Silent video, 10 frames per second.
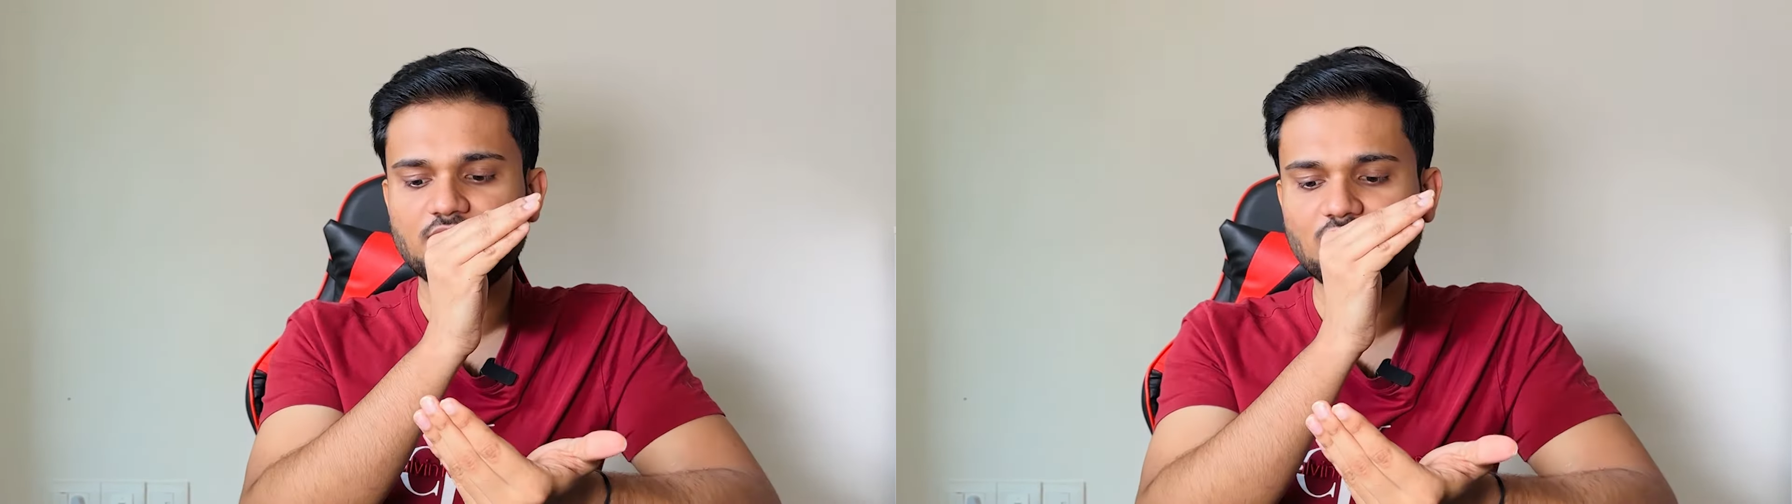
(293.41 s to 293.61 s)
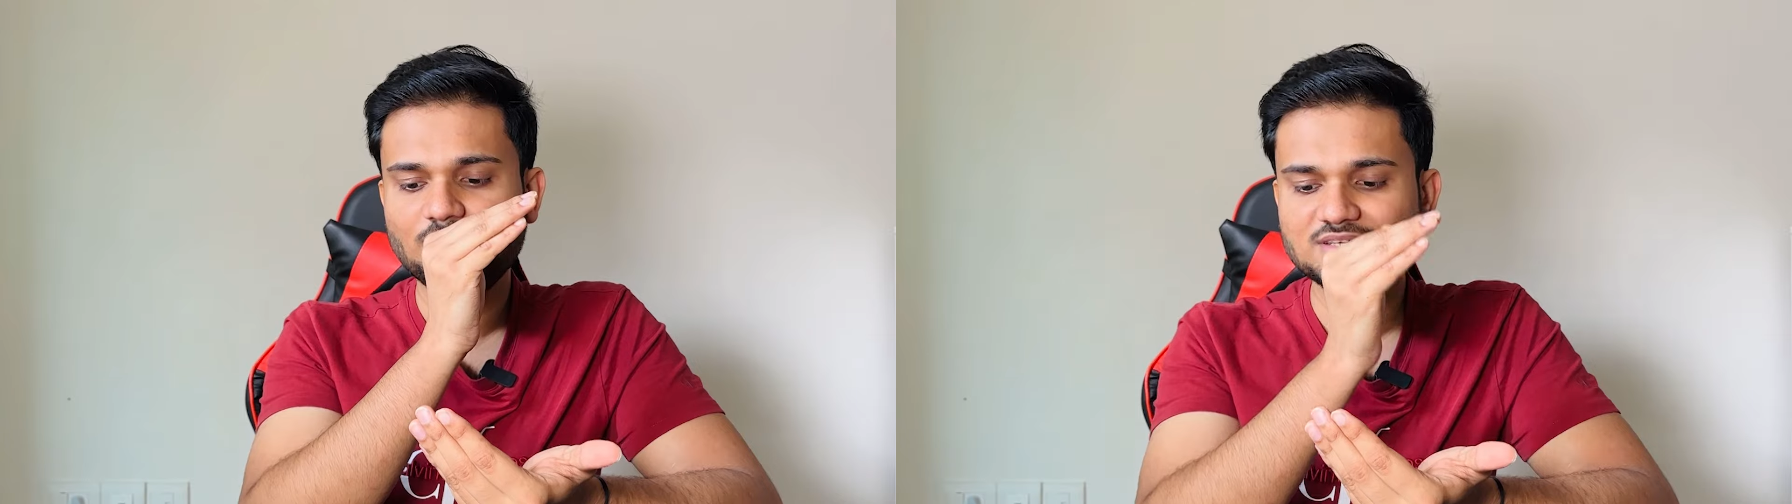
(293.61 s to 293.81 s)

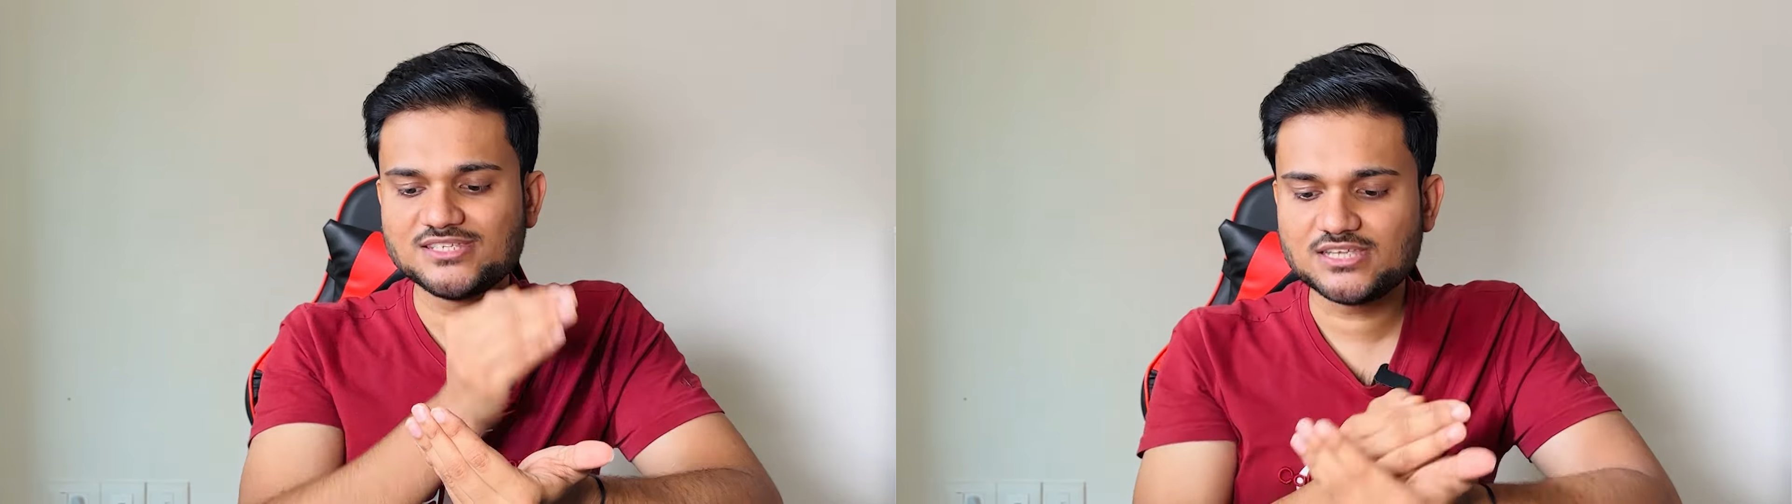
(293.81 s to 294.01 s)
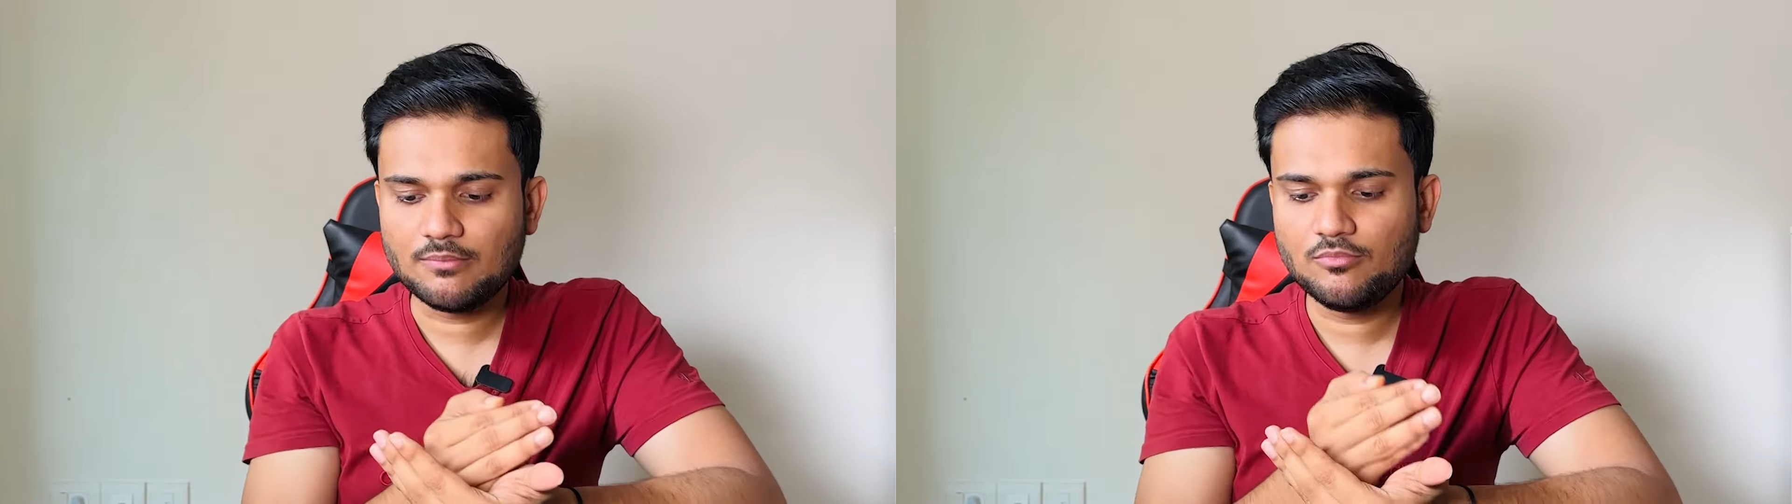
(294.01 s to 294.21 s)
there will be
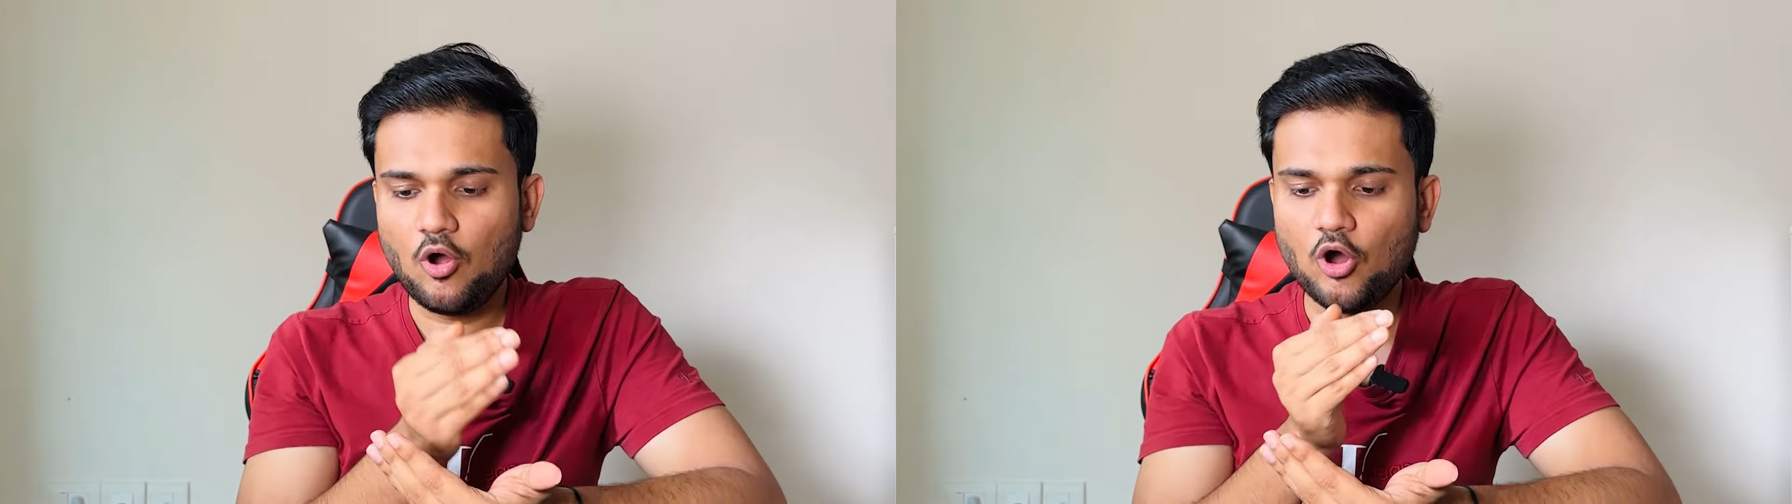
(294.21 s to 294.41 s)
some